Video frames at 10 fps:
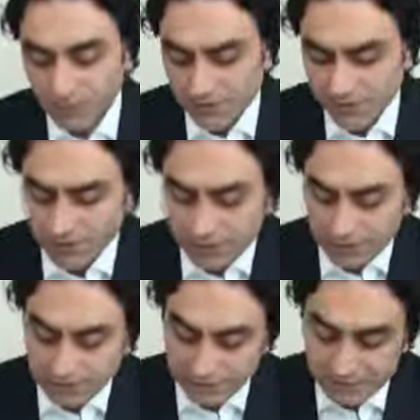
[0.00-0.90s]
So
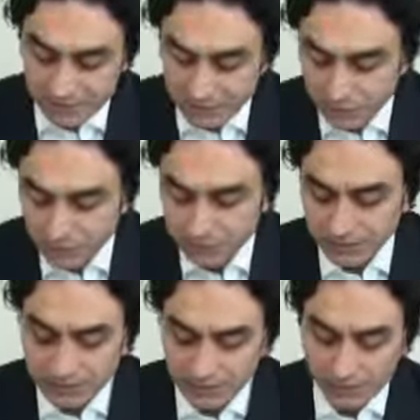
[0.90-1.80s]
they
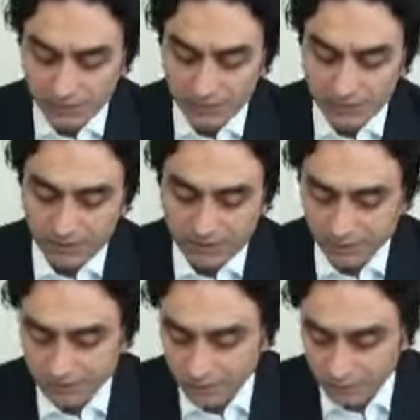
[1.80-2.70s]
consumed
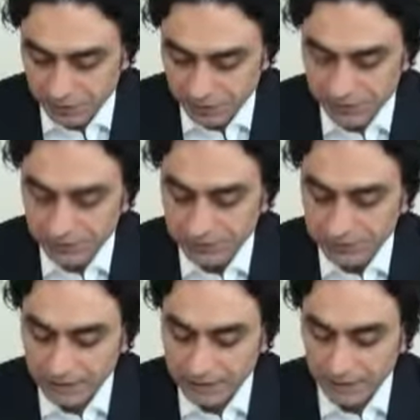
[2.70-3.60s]
their
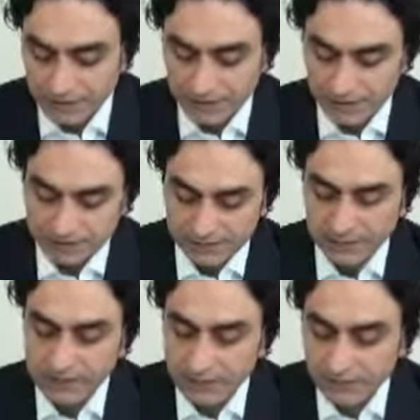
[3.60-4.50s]
opportunity
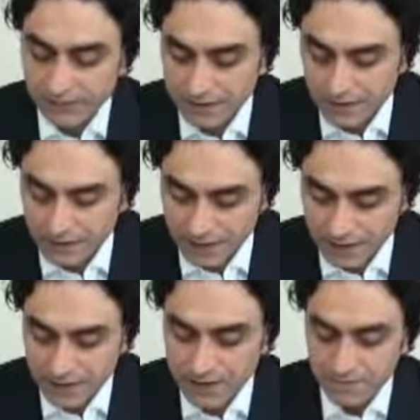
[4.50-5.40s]
till they
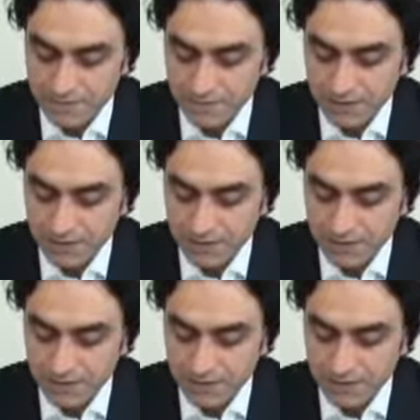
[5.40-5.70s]
came